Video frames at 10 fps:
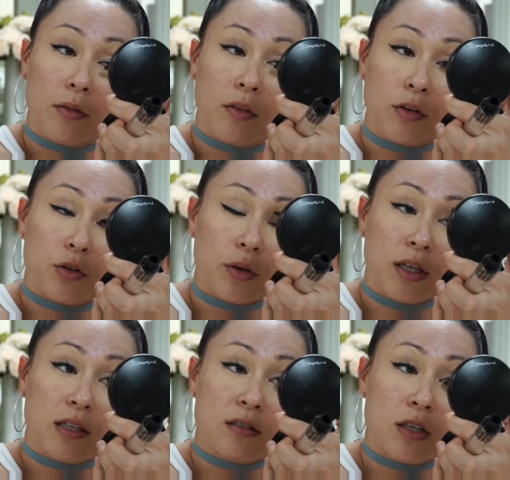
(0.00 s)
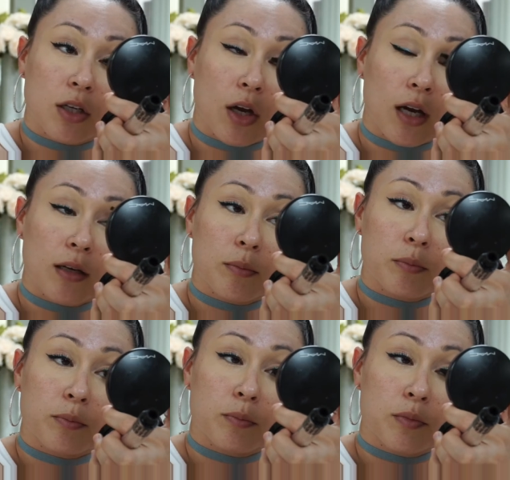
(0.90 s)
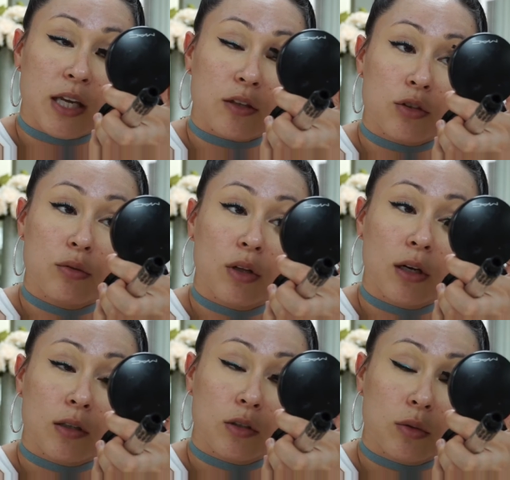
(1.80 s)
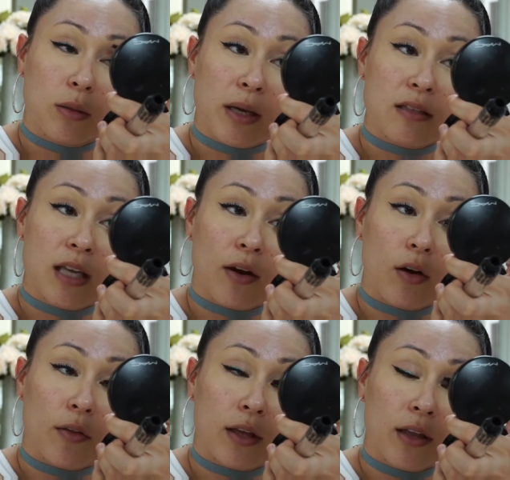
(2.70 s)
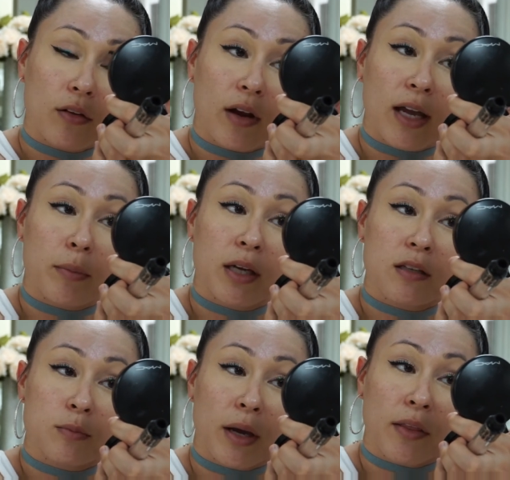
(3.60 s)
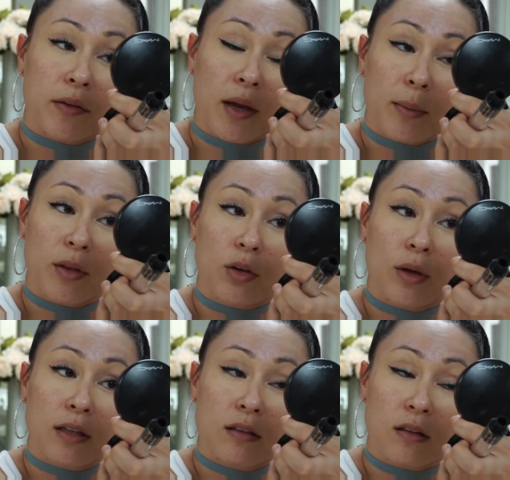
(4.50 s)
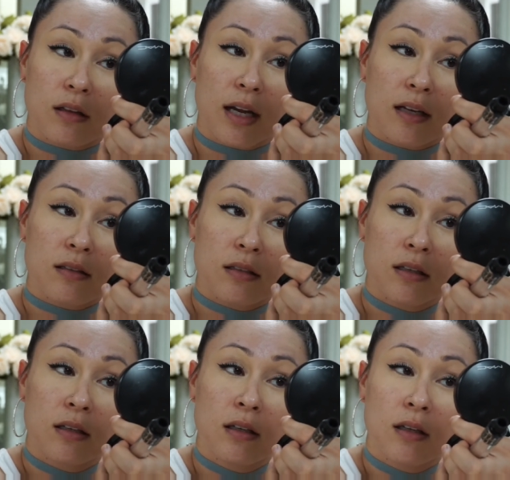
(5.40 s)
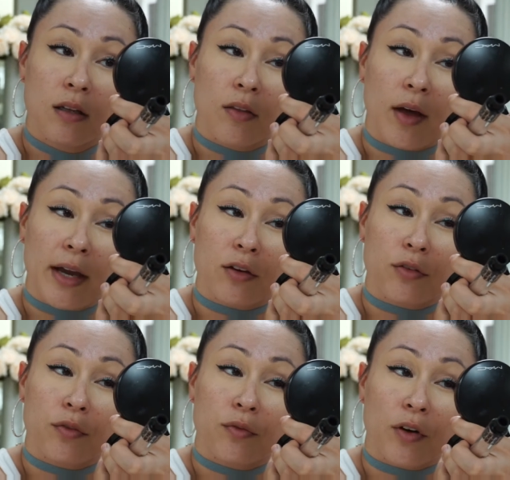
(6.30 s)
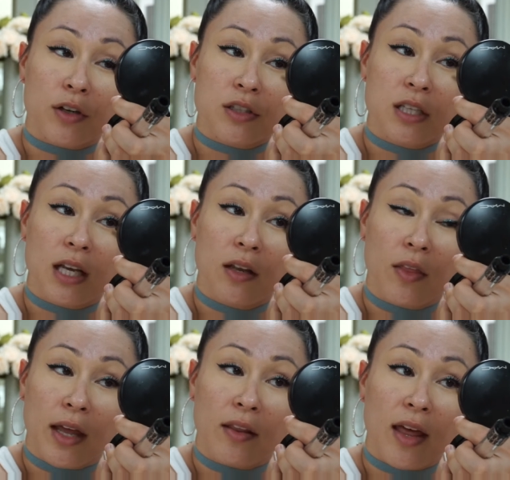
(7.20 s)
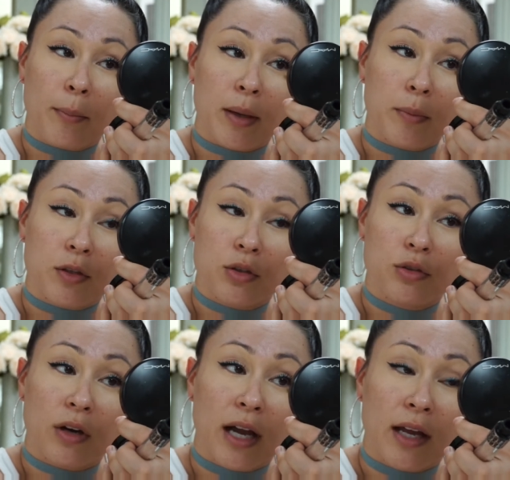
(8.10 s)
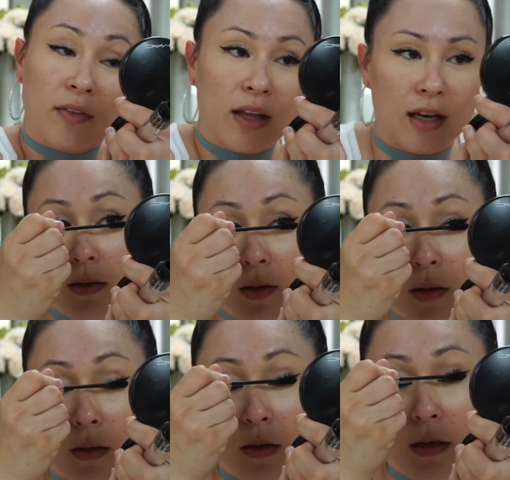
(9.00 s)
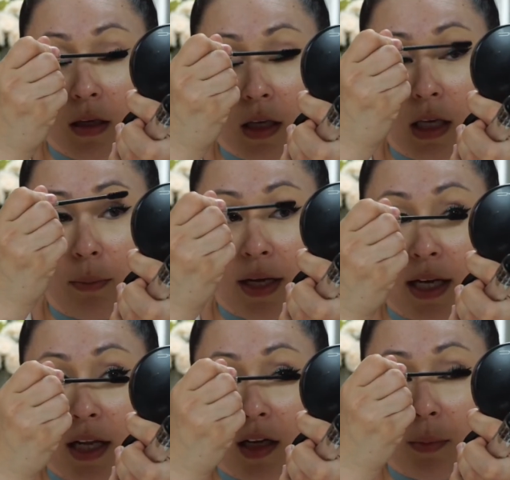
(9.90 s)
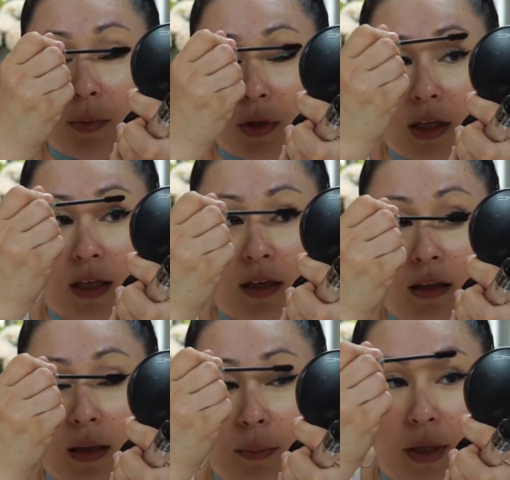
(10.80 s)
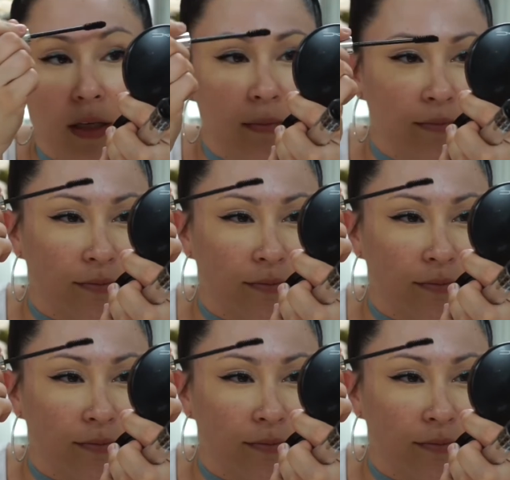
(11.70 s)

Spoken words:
The trick is to not take too long doing the mascara on the other eye, because by the time that you get to the eye you first did, then that might be too dry, and then it might end up looking clumpy.